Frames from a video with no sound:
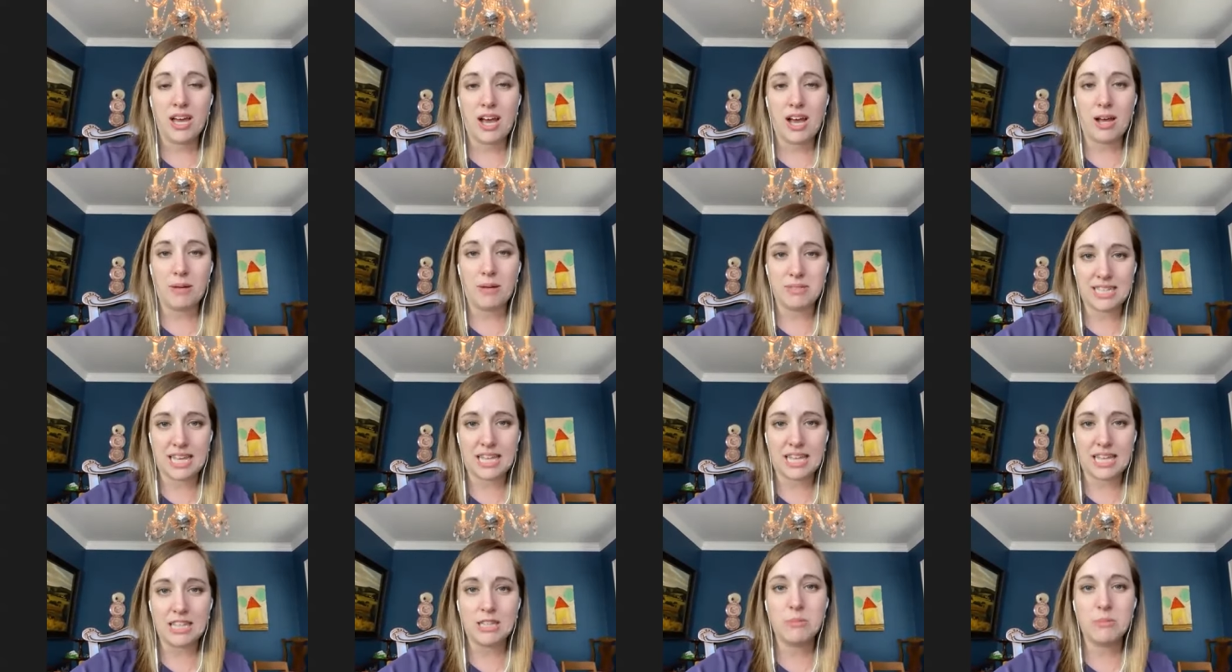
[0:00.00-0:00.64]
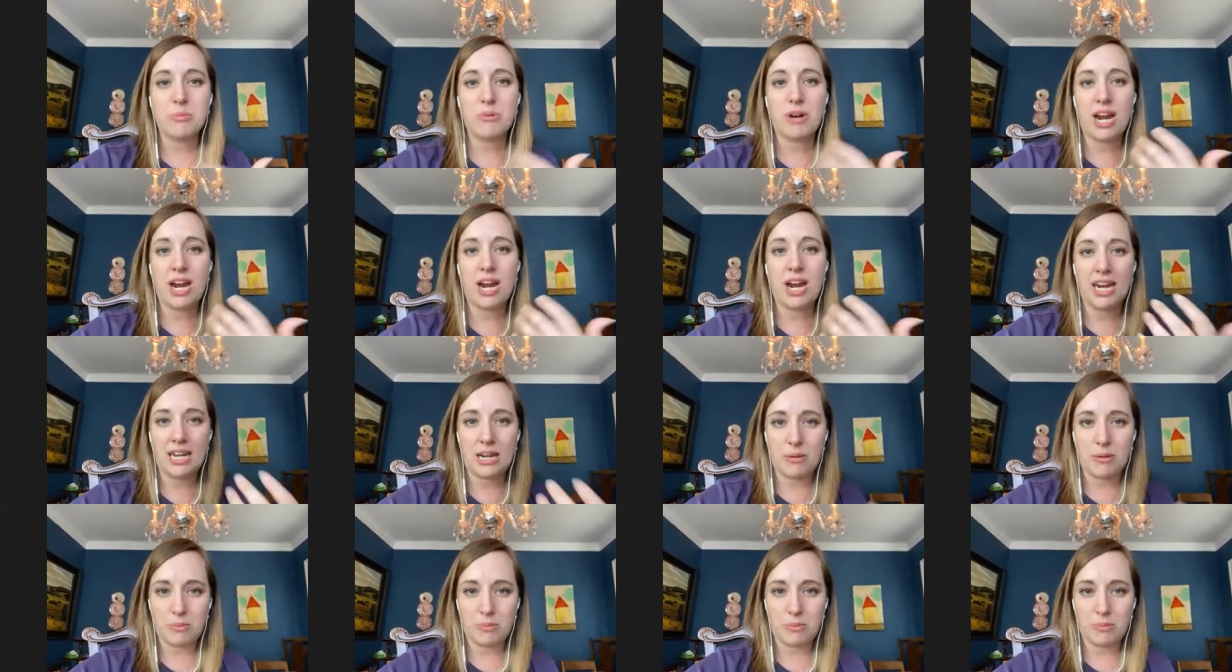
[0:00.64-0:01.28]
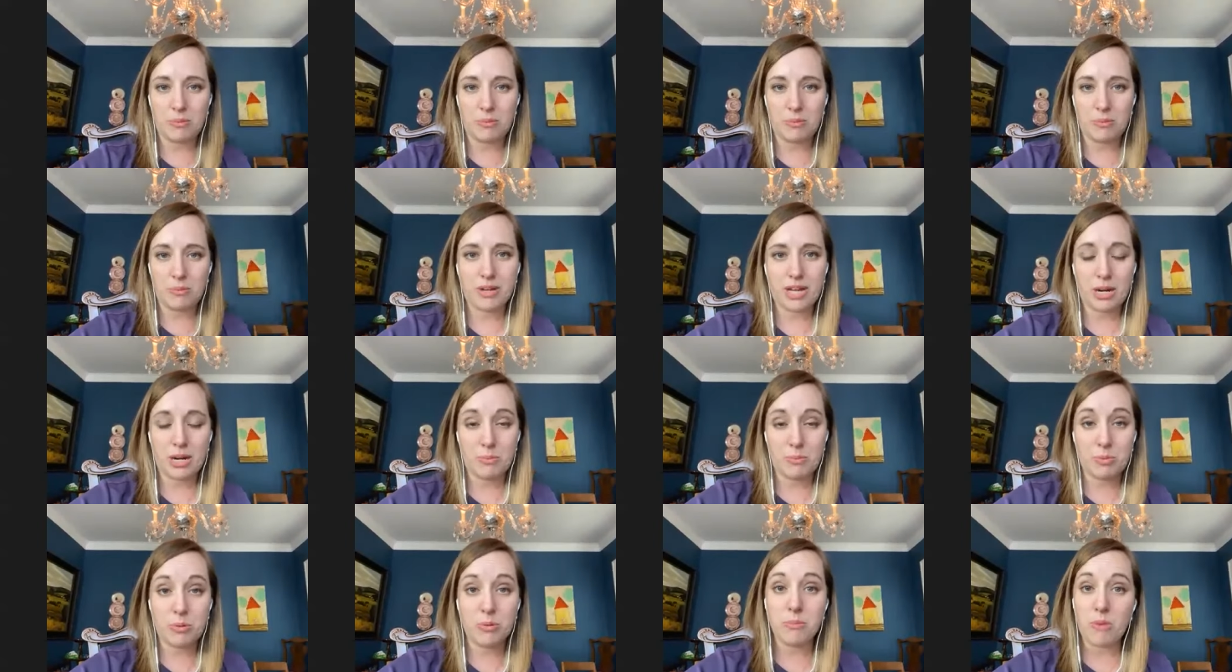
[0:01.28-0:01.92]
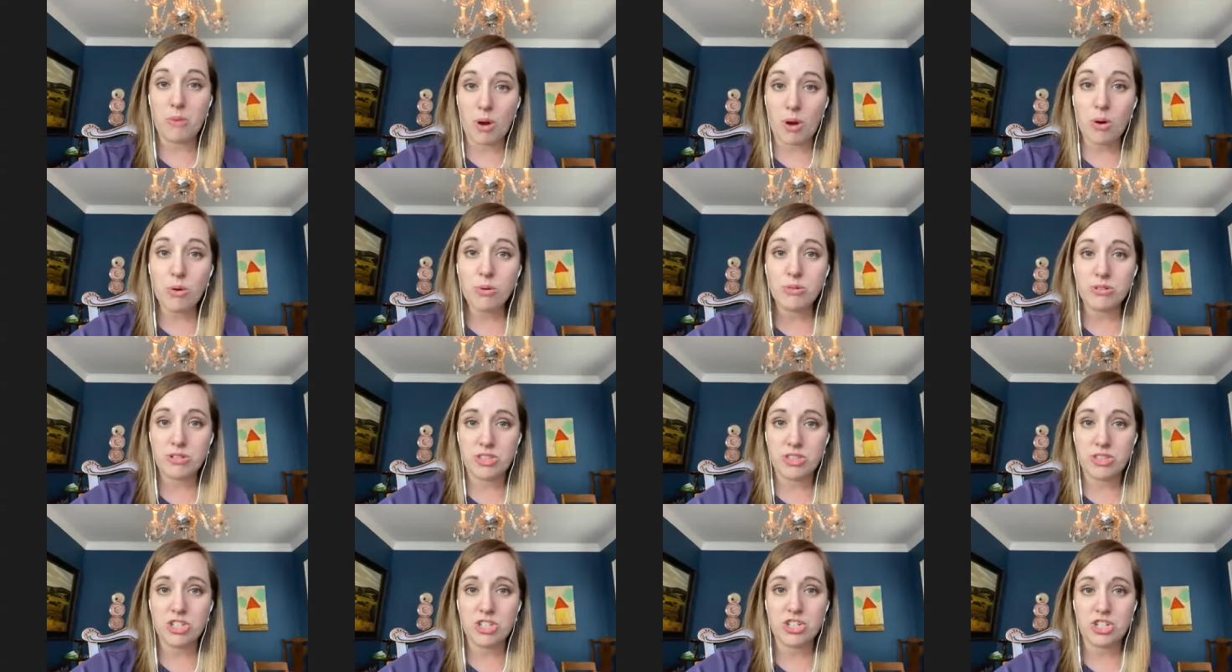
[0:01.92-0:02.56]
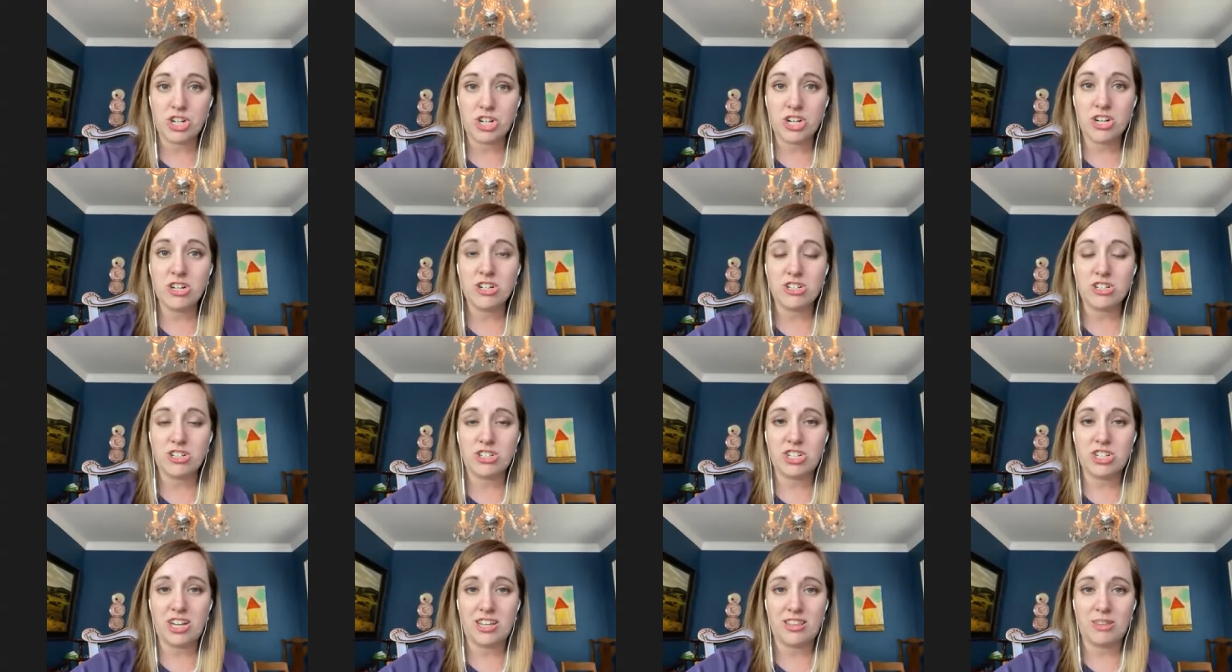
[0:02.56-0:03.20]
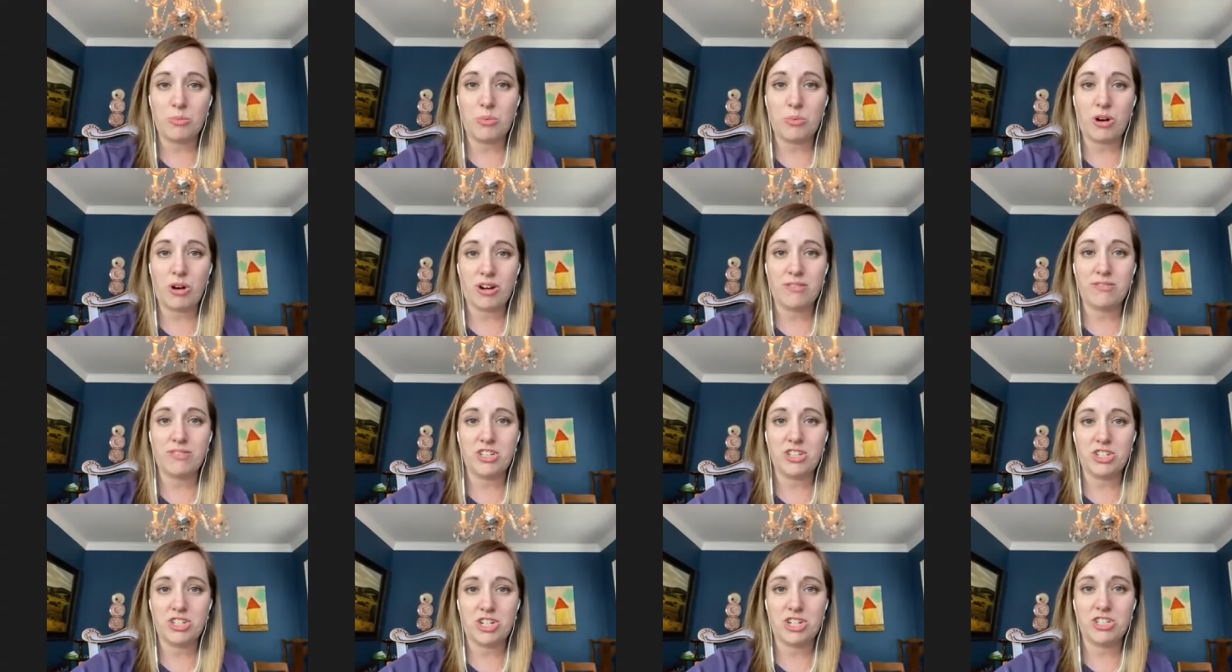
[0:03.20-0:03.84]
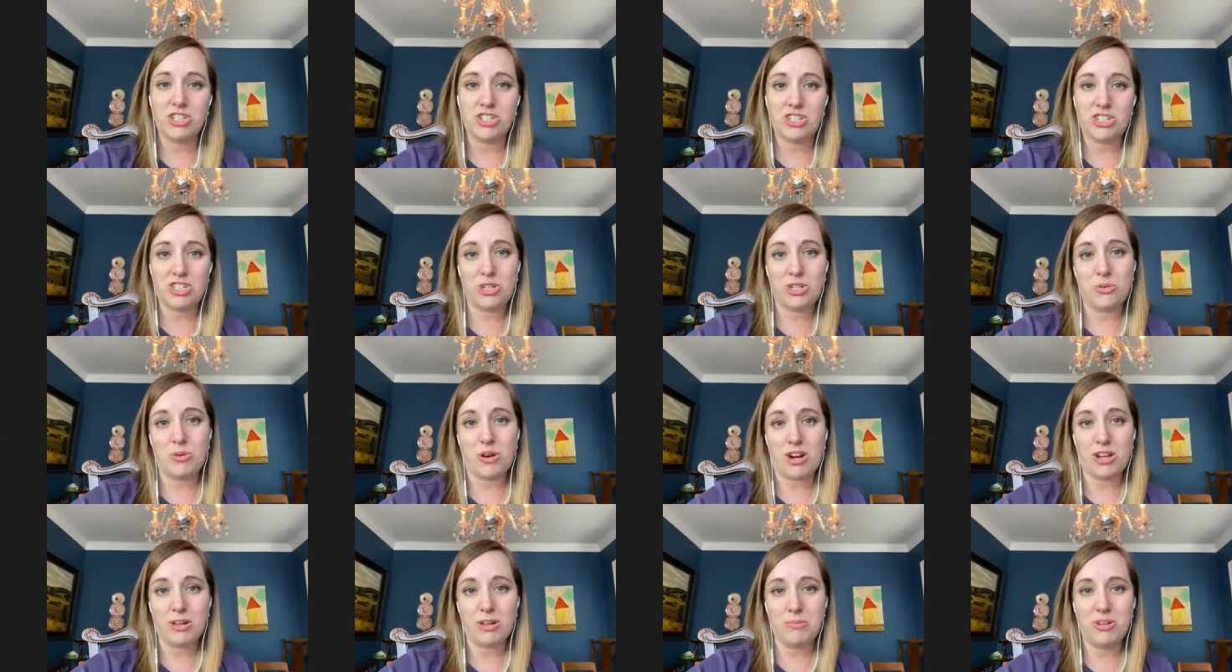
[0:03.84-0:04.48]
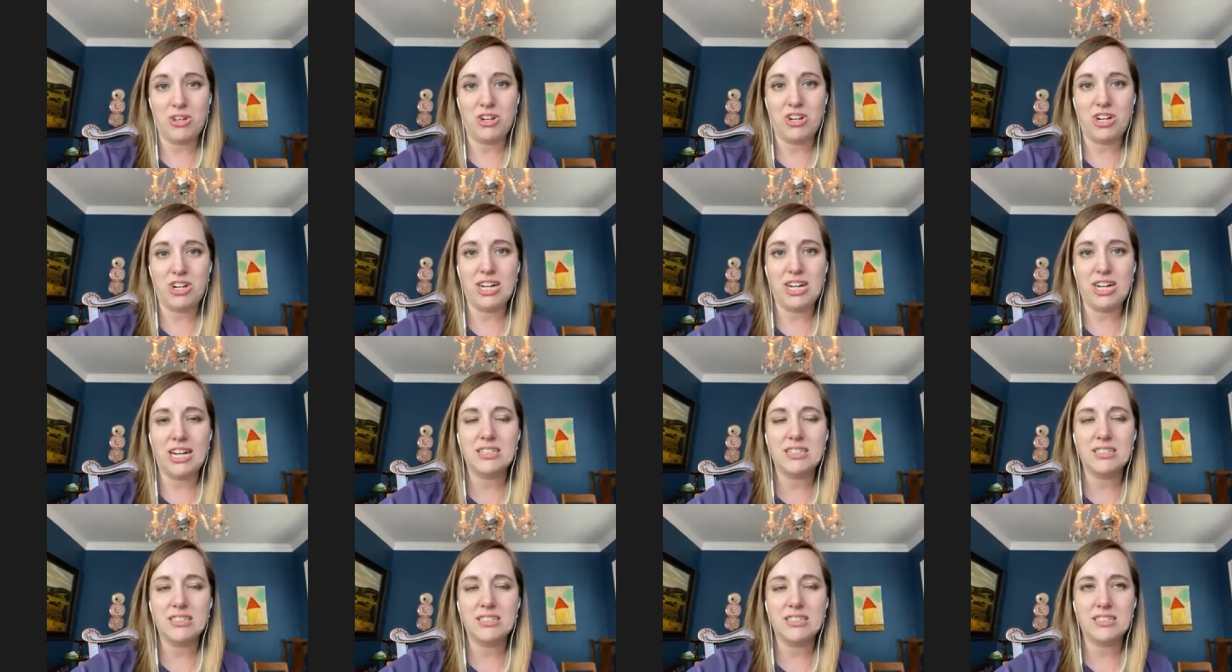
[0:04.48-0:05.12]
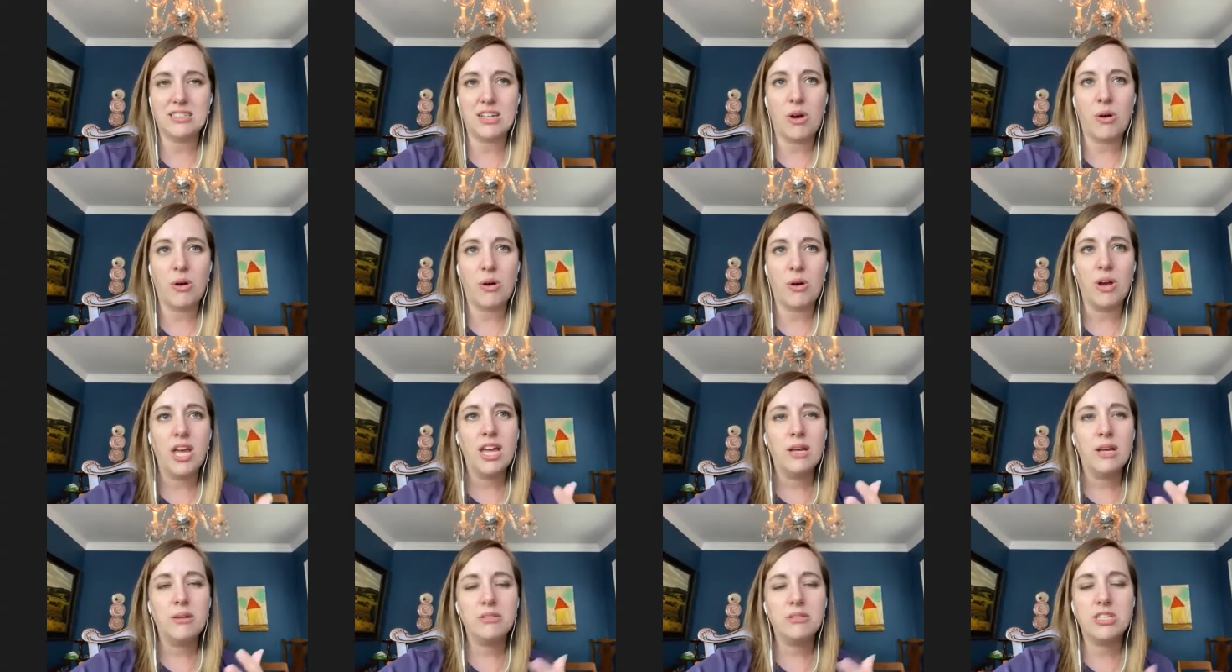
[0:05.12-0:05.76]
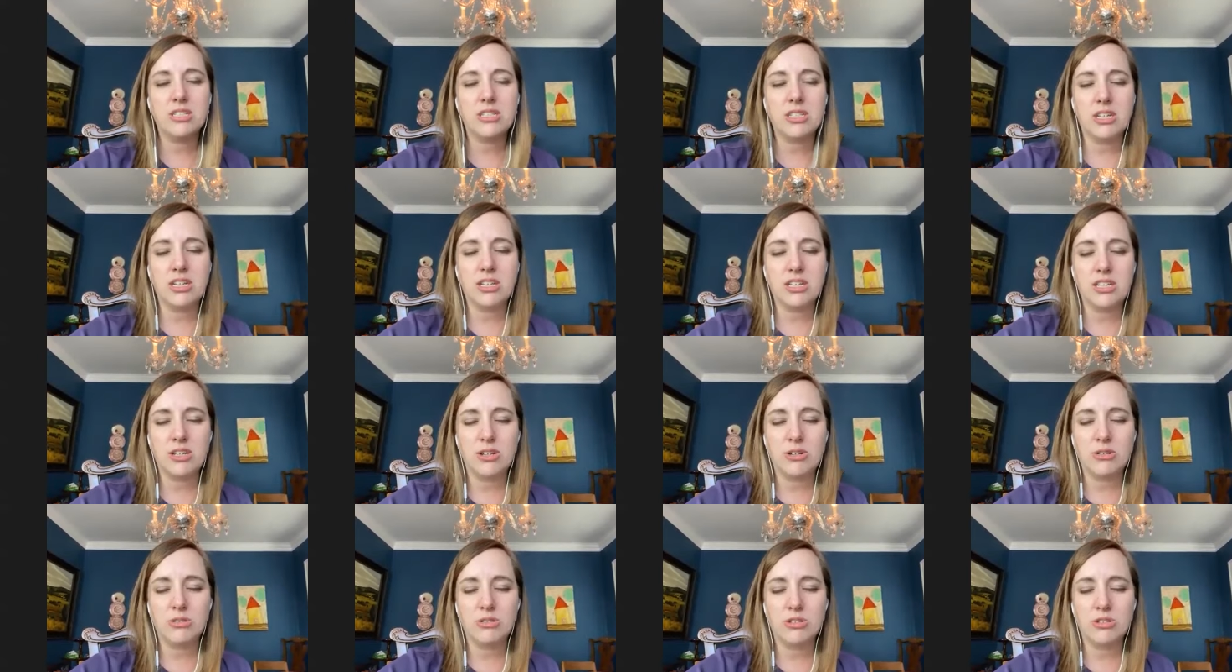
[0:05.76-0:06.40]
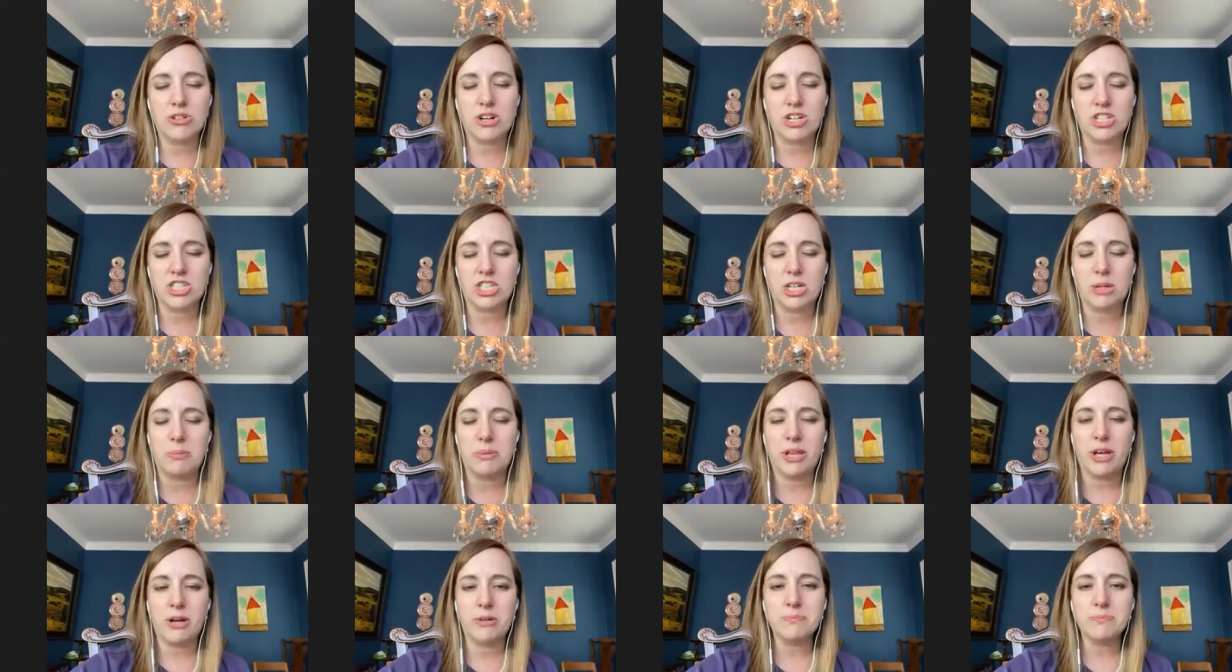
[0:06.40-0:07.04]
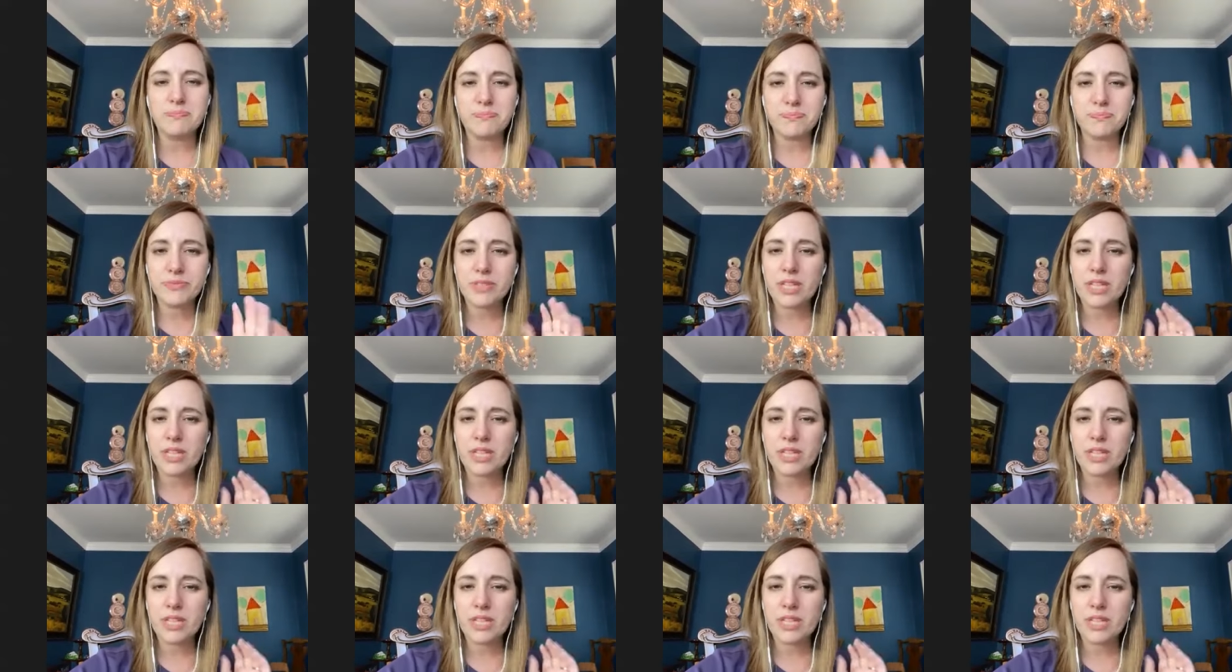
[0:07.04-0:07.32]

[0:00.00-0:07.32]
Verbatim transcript: um, celebrate and we help kind of promote the church and the work of the church to our community. So it was just a huge crushing blow.